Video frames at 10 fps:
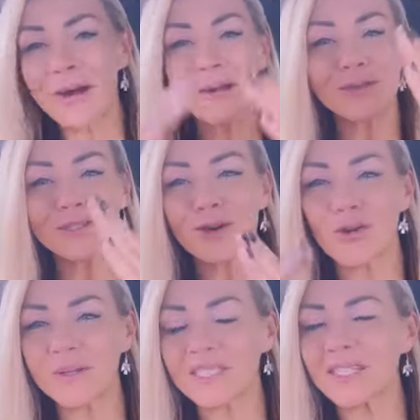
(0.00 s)
I'll ask them
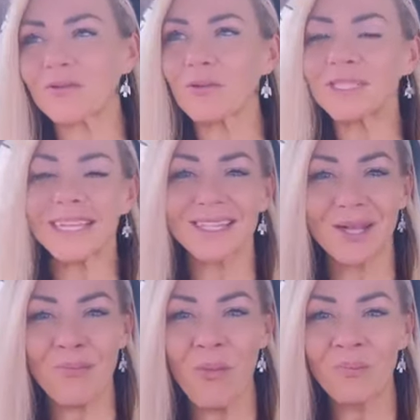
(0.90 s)
like, what's a recent time that
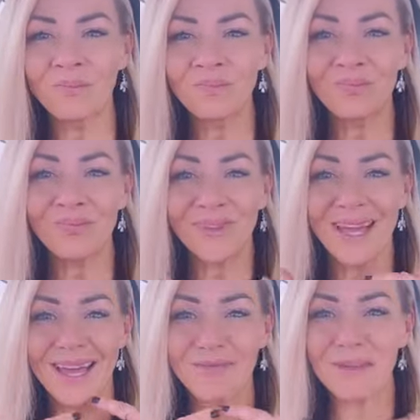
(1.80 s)
you
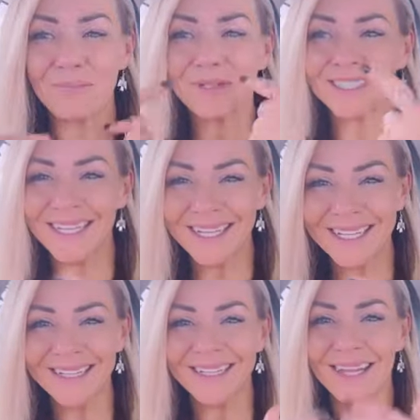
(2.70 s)
felt guilty about
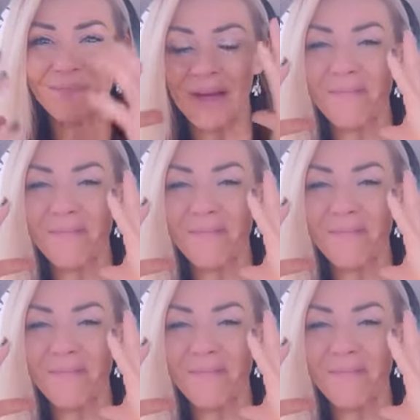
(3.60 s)
something?